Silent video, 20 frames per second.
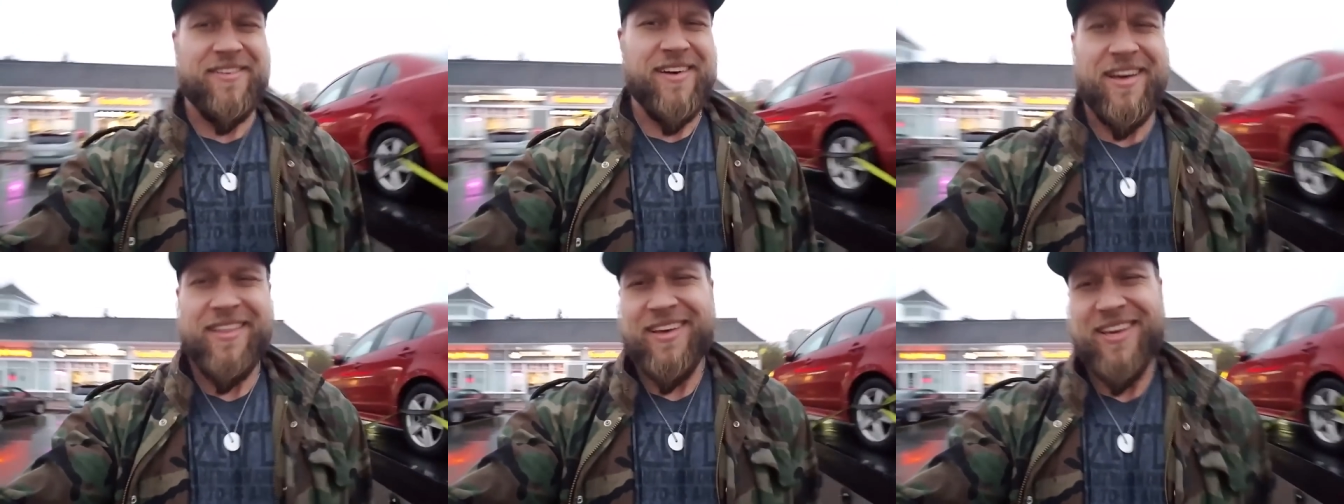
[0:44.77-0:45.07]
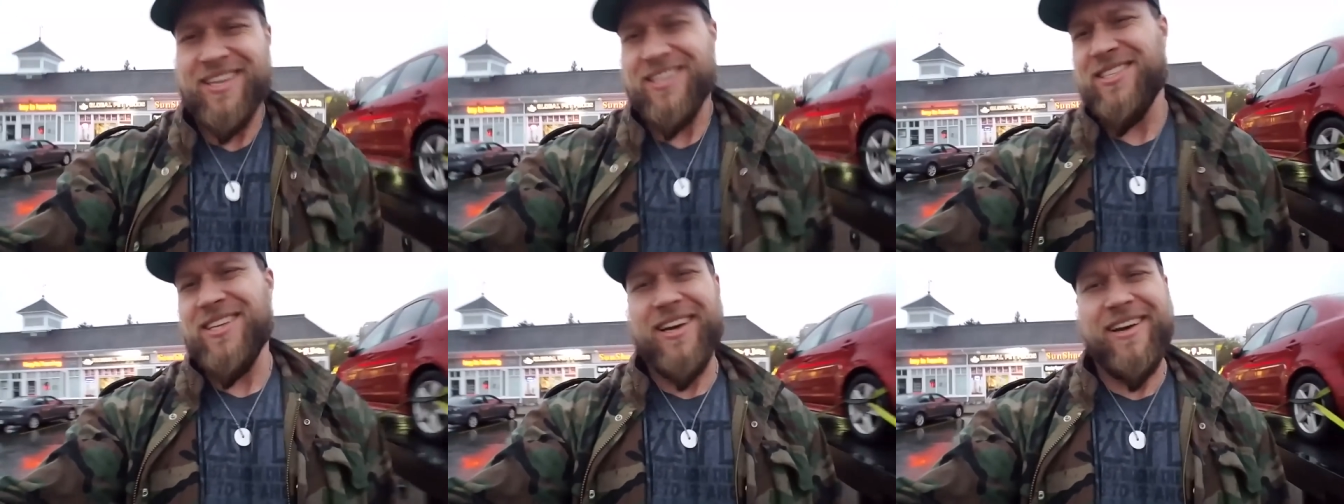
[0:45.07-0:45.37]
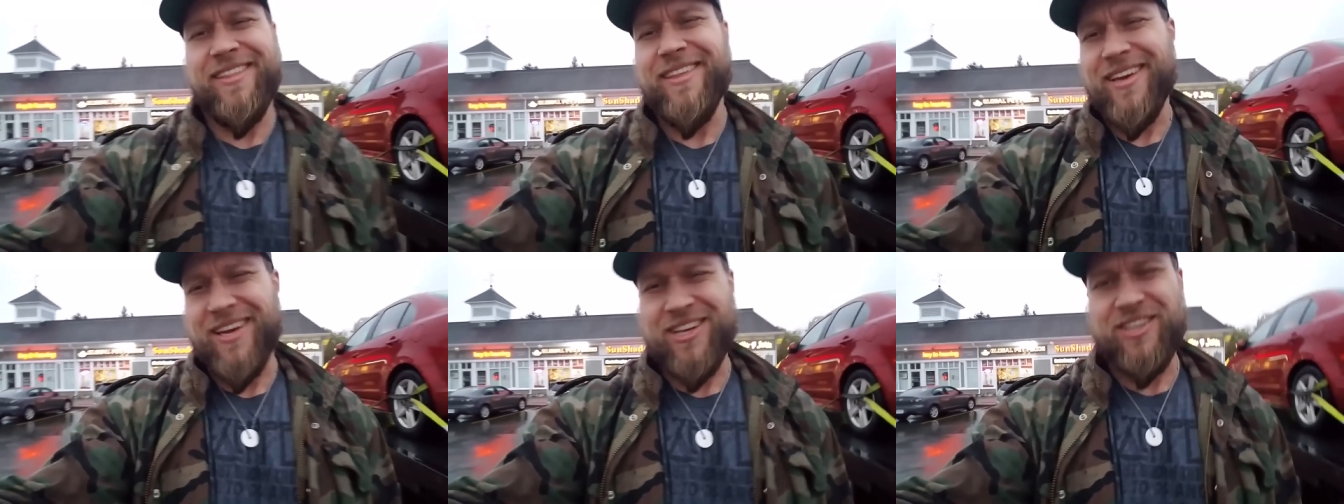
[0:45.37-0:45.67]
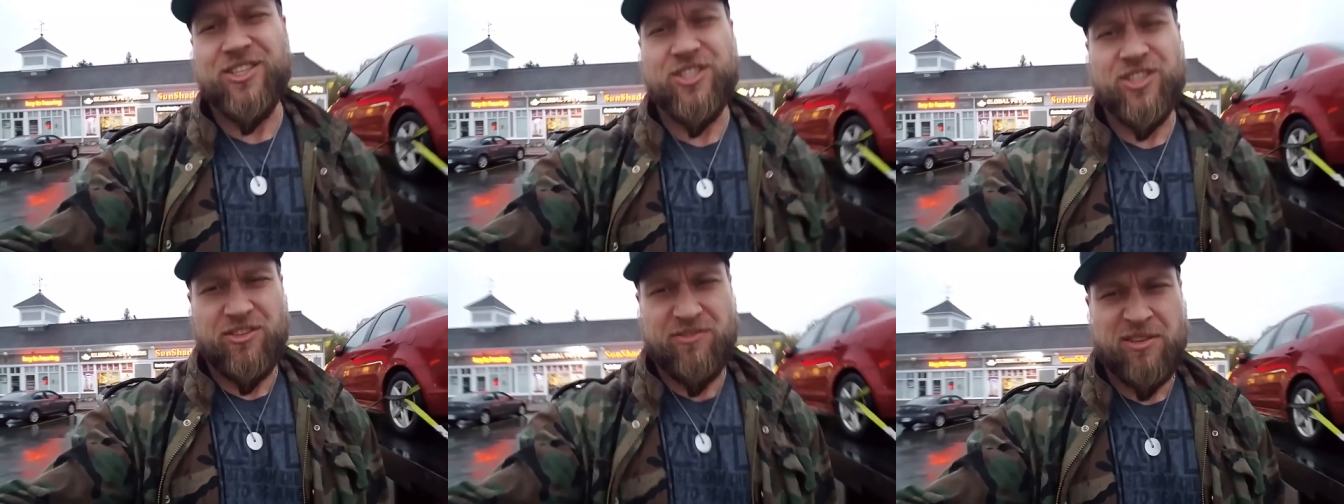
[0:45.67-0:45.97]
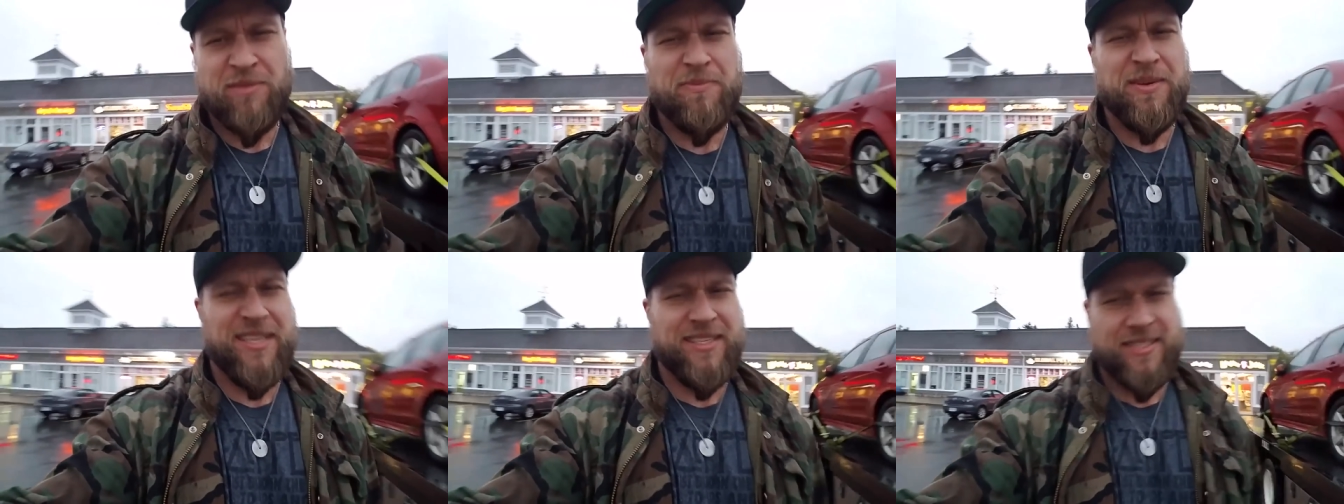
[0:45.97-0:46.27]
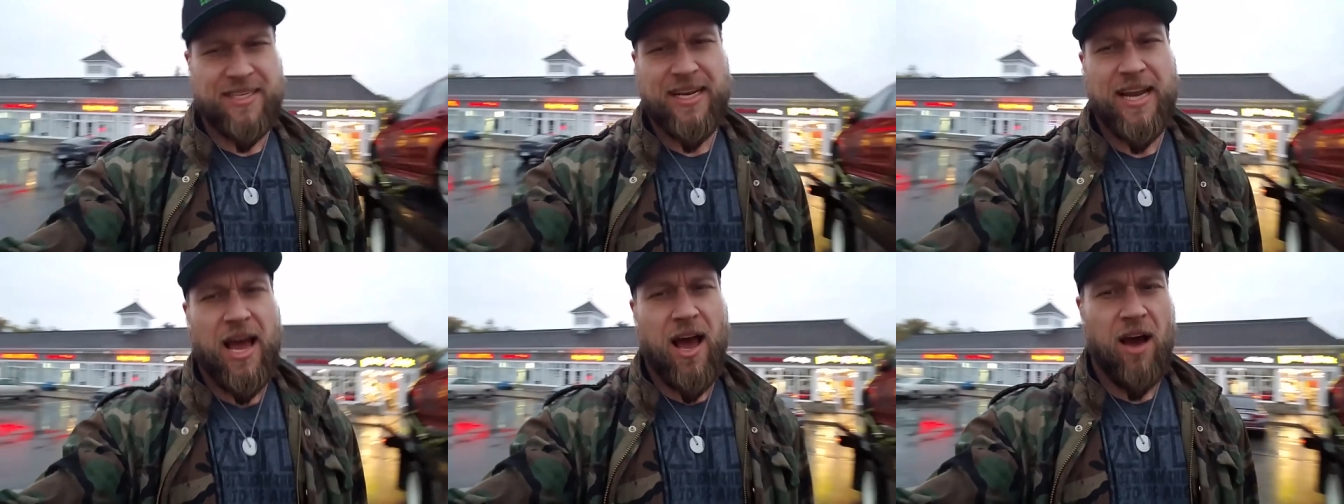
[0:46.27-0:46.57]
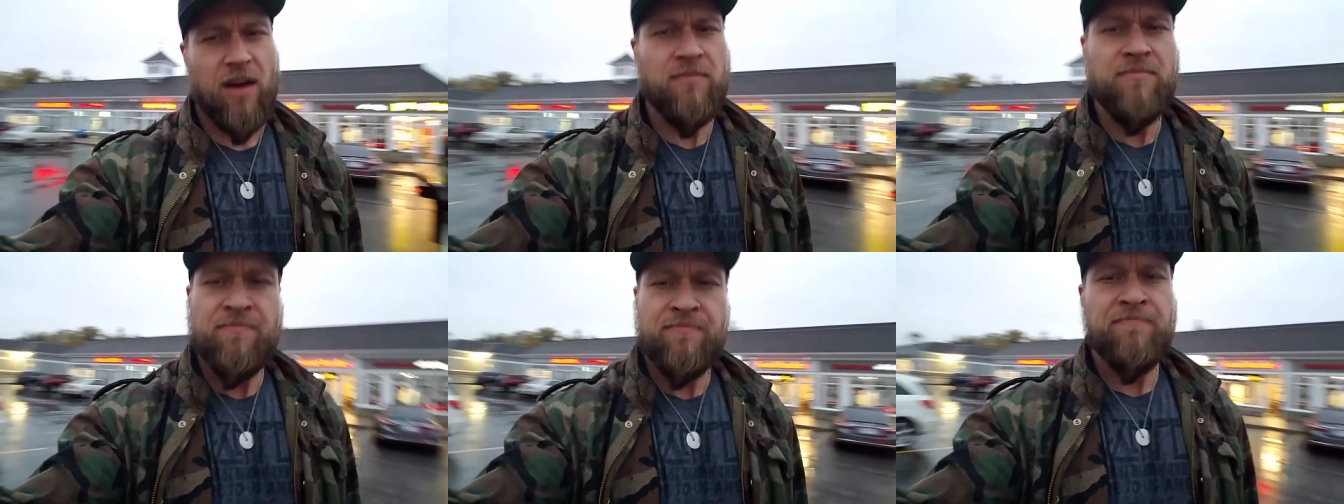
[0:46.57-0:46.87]
I think I think I deserve some pizza
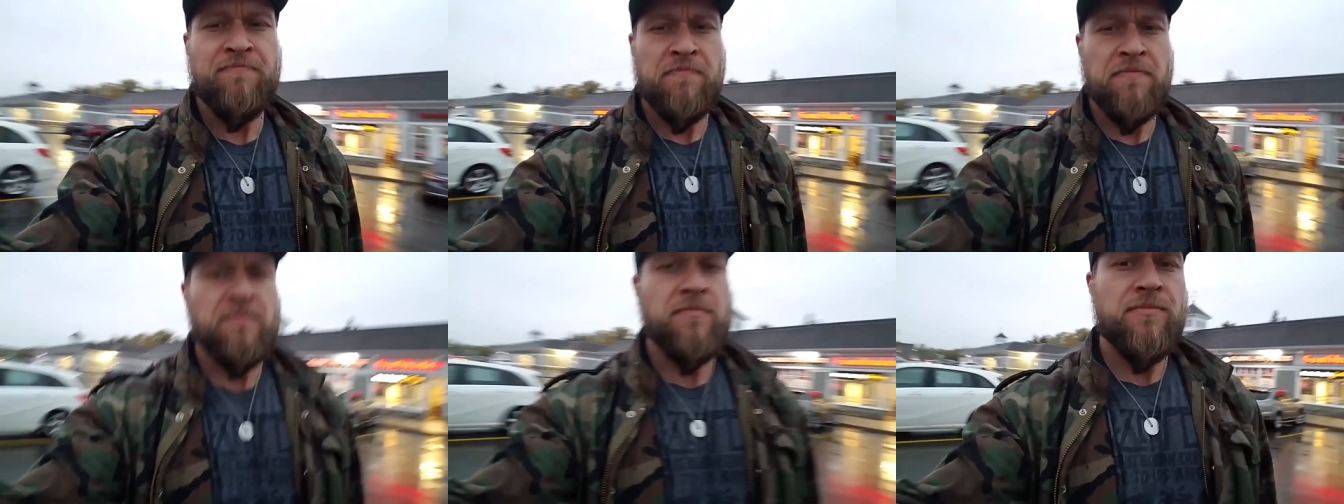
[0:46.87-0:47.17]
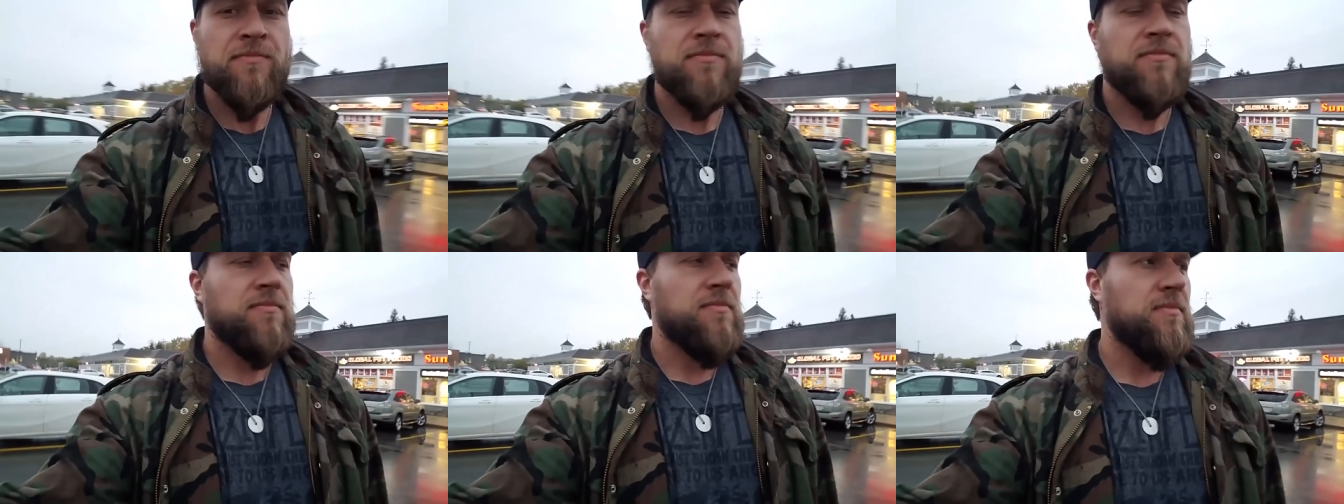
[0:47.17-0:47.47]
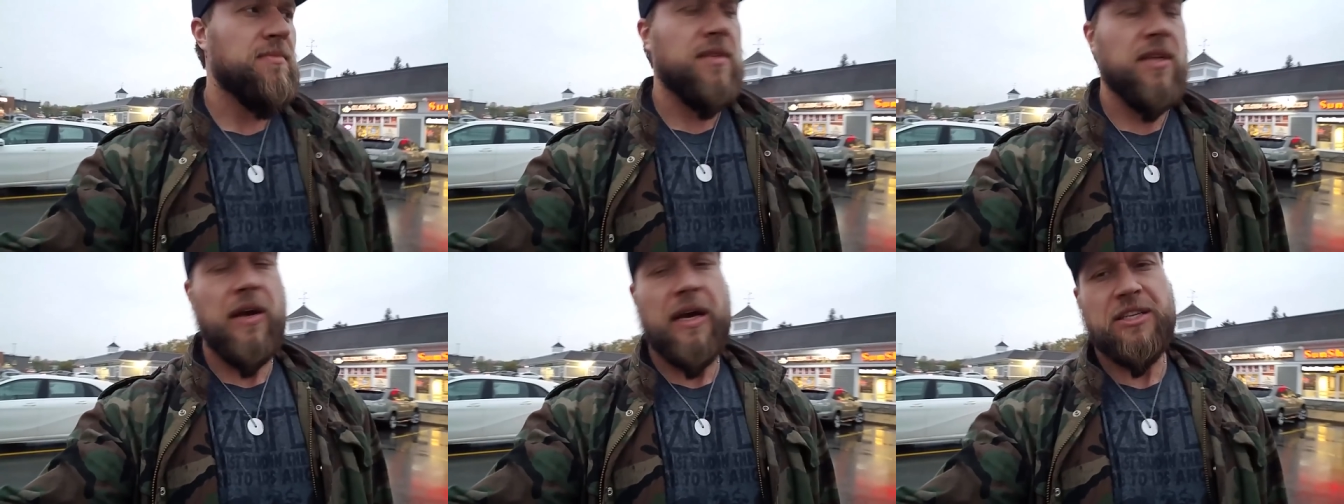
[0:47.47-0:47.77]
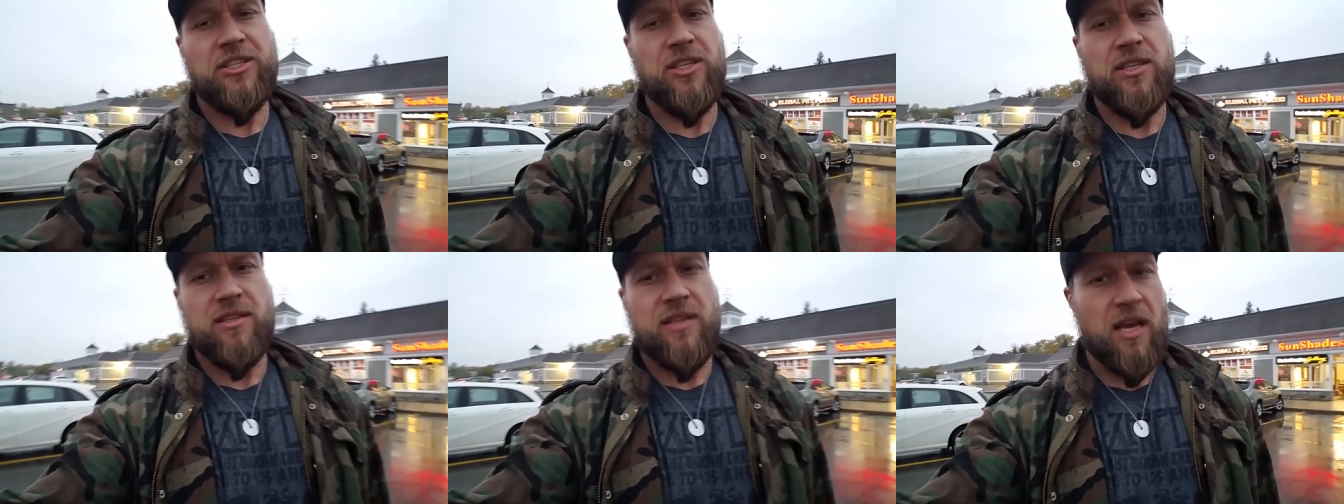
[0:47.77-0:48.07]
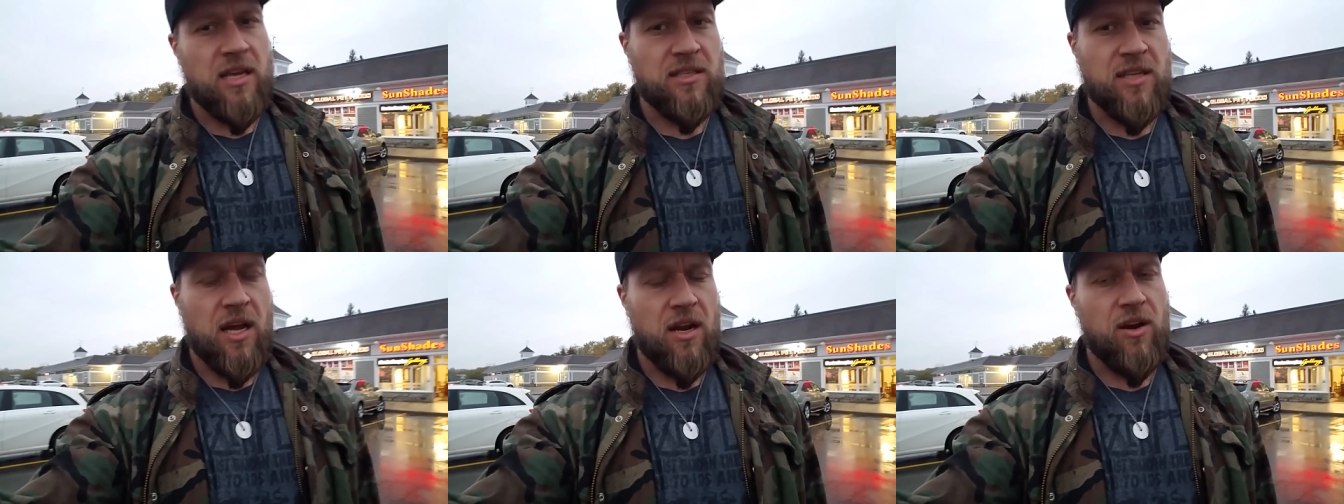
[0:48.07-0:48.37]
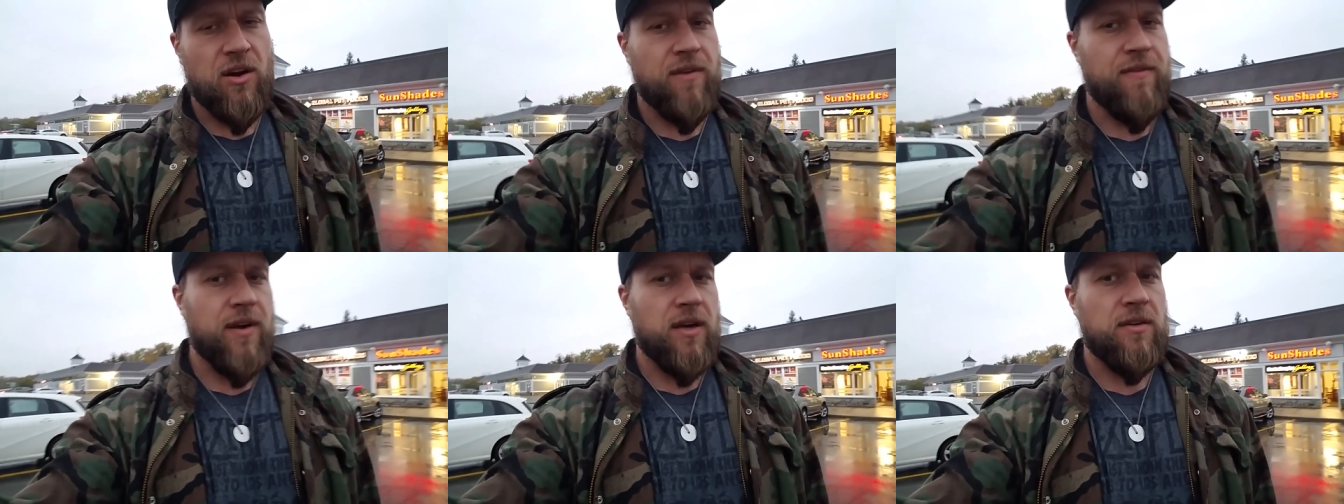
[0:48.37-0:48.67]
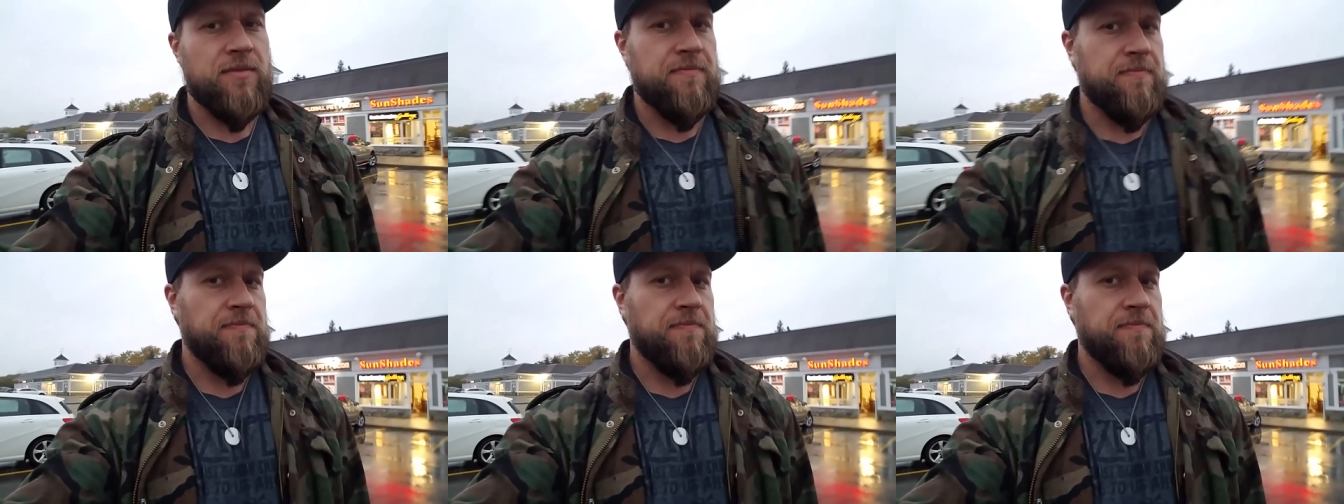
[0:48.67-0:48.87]
now. Actually, the day's not over.